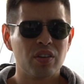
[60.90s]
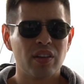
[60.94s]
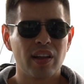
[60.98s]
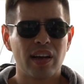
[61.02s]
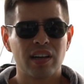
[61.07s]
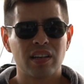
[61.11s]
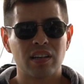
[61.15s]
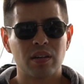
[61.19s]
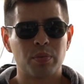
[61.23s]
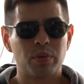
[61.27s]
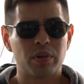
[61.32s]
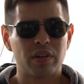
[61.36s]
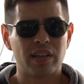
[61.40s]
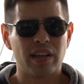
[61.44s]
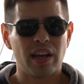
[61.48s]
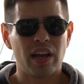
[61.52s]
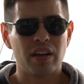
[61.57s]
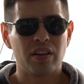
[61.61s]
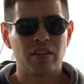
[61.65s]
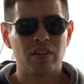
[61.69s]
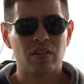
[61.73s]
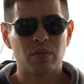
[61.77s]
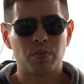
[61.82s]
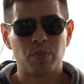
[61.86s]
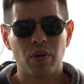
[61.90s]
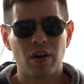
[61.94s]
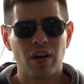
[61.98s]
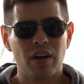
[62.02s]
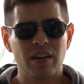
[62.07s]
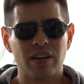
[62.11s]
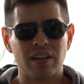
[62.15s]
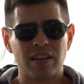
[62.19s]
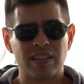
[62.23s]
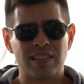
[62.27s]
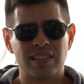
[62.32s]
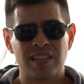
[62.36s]
you like to protect your
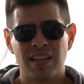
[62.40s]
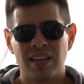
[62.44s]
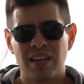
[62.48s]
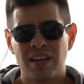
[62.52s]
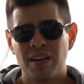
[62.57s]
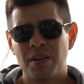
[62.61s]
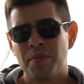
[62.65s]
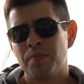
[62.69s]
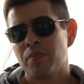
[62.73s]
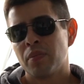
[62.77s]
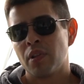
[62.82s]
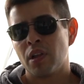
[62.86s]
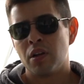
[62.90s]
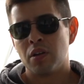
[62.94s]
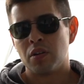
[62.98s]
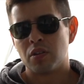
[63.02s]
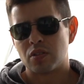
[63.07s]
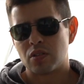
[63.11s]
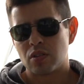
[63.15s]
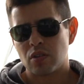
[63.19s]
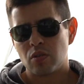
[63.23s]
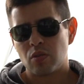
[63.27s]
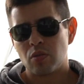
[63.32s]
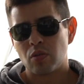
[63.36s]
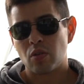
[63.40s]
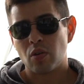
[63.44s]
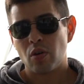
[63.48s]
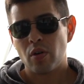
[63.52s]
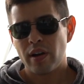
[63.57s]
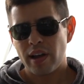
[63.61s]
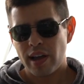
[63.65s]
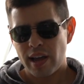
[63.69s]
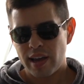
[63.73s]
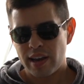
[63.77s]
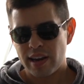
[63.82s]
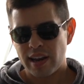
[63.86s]
products. So go
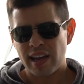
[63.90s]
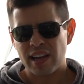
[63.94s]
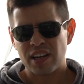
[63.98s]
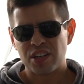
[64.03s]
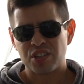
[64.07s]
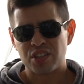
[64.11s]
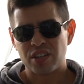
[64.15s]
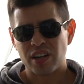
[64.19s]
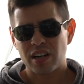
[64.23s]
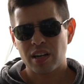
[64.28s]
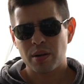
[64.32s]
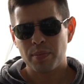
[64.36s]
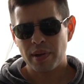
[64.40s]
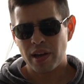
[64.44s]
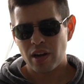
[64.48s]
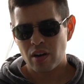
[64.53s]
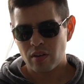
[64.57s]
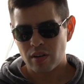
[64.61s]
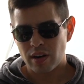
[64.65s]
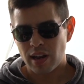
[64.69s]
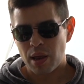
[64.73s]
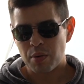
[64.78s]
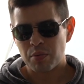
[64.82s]
ahead and check them out.